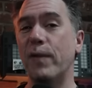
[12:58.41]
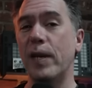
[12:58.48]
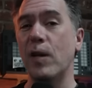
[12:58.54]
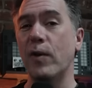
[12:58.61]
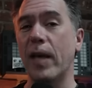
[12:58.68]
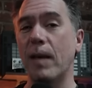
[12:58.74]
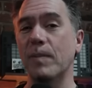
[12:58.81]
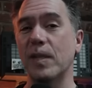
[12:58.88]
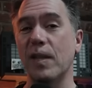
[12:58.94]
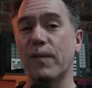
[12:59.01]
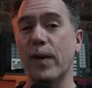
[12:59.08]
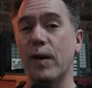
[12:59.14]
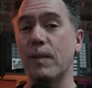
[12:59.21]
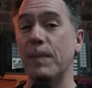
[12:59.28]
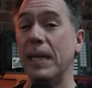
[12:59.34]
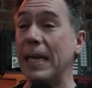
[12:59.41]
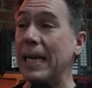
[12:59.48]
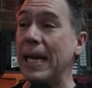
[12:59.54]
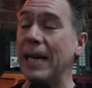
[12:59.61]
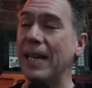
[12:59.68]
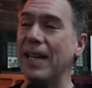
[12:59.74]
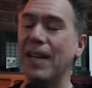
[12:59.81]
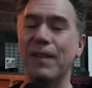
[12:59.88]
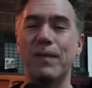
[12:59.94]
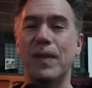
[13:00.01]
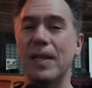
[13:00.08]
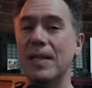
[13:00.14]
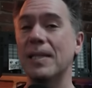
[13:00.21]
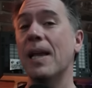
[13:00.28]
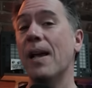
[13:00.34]
video games at the very beginning of
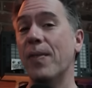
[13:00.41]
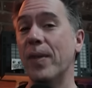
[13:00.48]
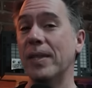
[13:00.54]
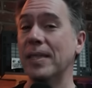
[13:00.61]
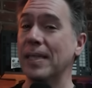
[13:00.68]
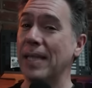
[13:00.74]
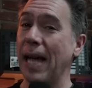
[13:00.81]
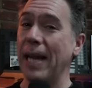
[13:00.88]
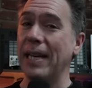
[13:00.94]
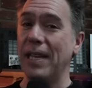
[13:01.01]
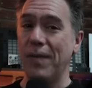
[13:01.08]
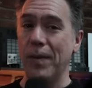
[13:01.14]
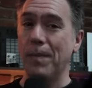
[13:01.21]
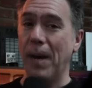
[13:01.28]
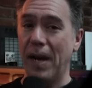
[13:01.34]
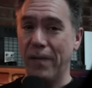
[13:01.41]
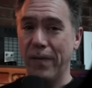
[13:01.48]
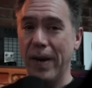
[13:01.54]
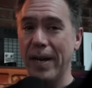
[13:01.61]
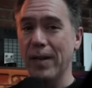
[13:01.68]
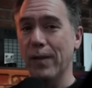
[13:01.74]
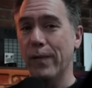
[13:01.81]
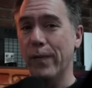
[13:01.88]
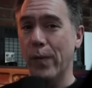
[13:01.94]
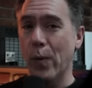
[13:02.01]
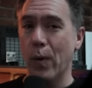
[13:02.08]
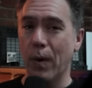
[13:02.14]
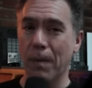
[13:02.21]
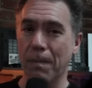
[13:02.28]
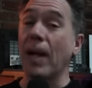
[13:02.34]
this. This is not even my final
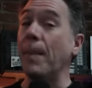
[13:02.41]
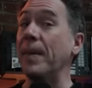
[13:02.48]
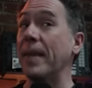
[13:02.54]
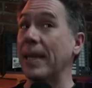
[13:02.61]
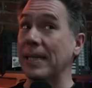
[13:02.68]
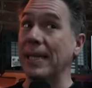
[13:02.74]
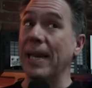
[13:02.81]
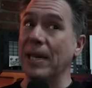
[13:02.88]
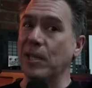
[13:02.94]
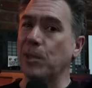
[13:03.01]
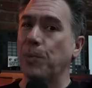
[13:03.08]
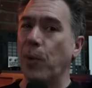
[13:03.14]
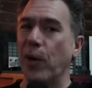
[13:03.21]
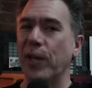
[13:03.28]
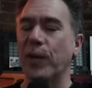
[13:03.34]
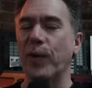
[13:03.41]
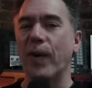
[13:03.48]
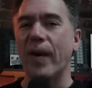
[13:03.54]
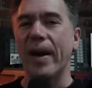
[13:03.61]
form. I mean, that's not a spoiler